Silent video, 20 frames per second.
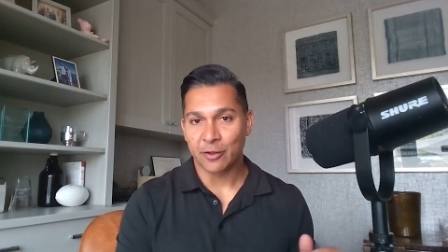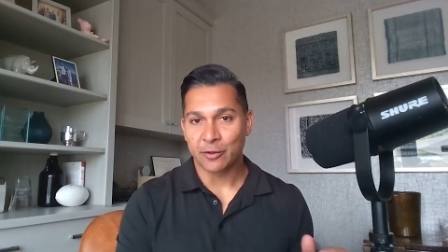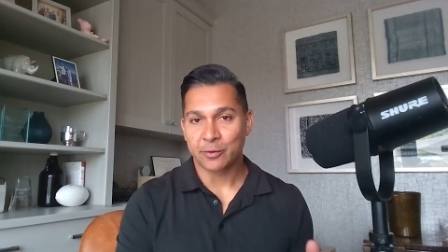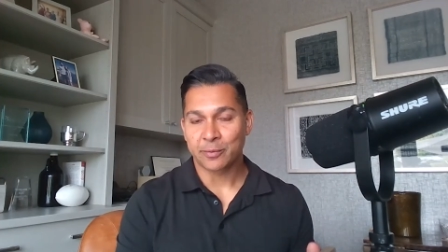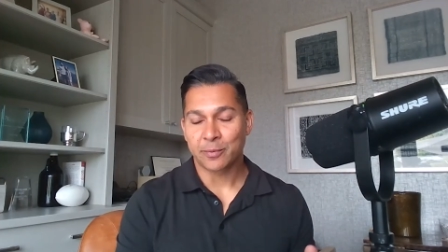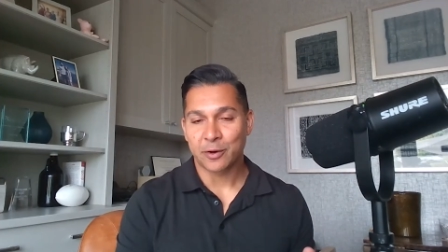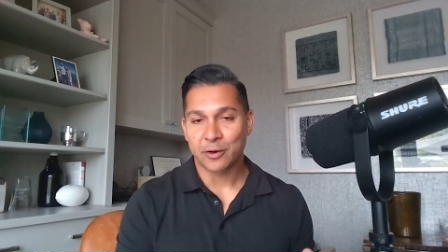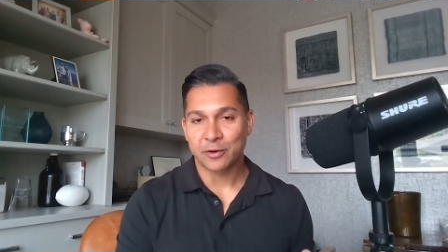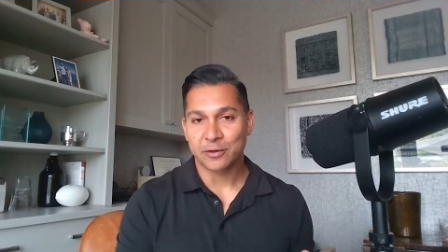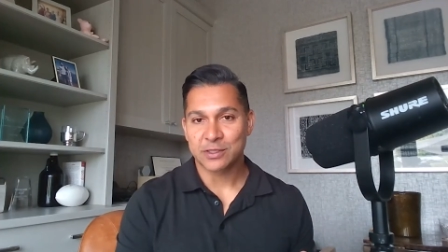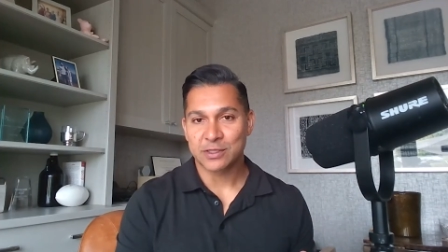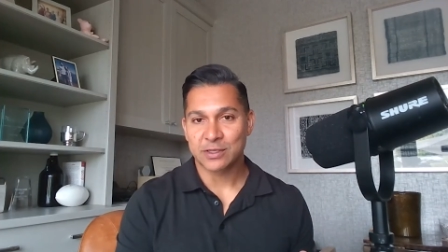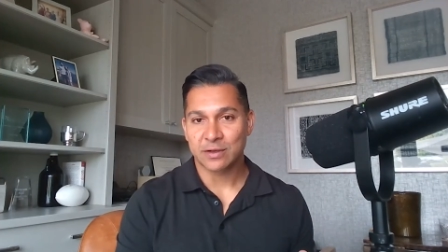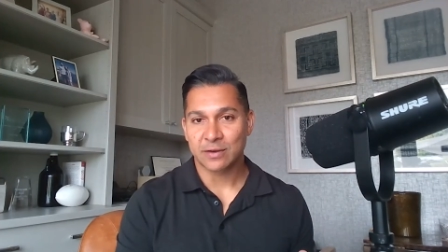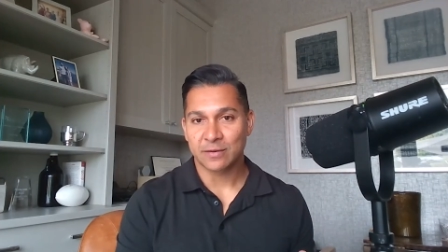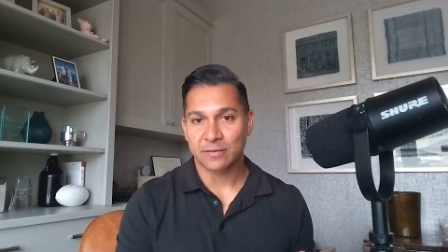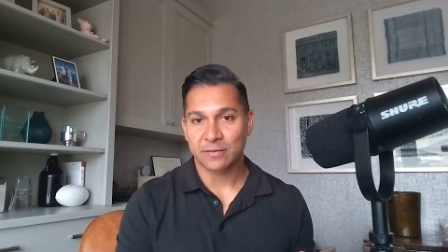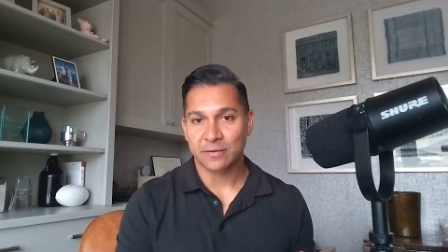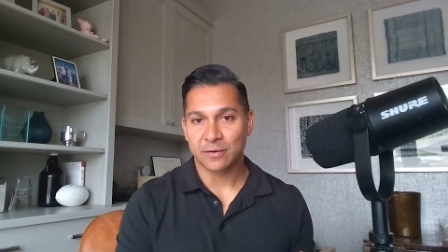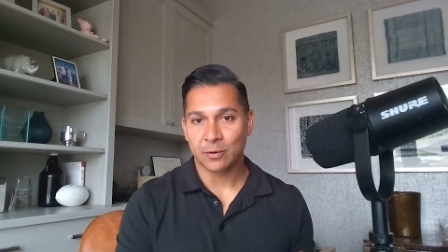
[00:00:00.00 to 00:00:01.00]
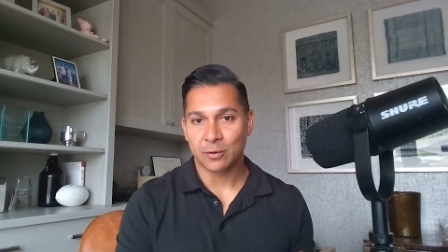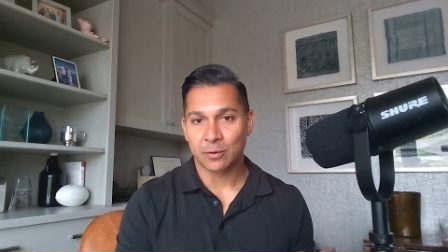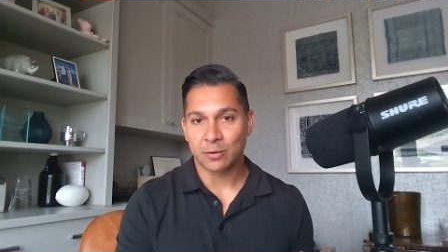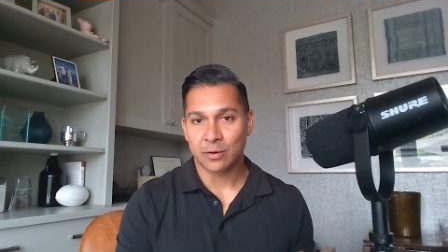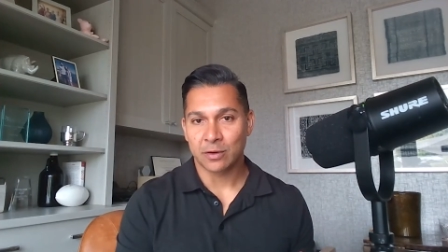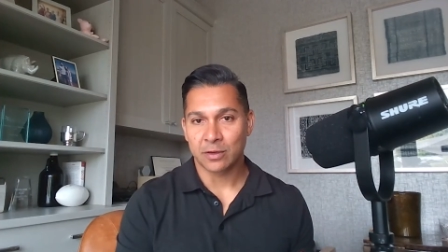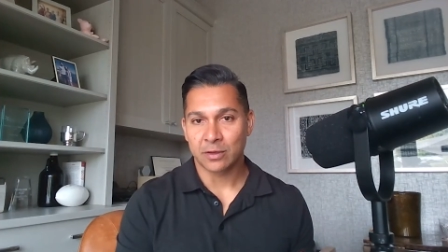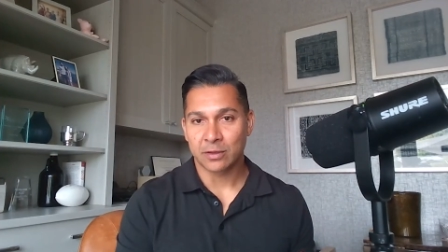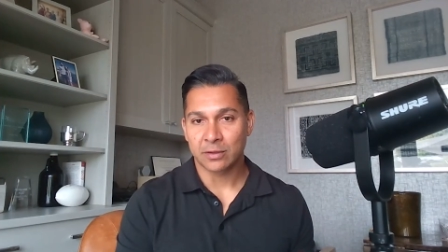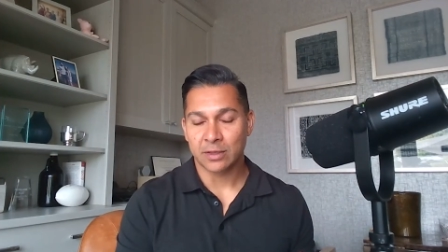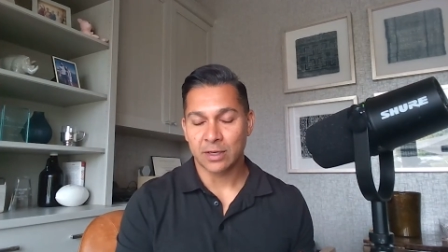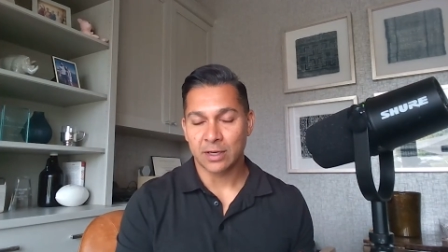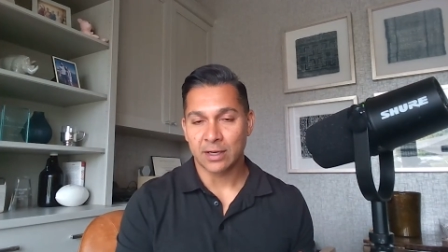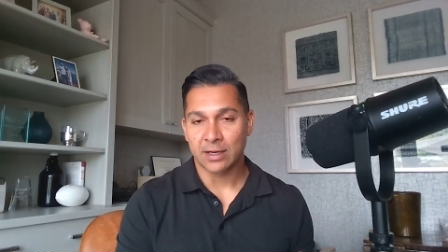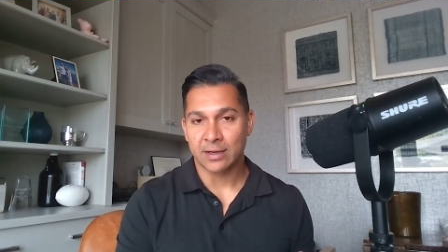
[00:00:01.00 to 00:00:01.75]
other parts of your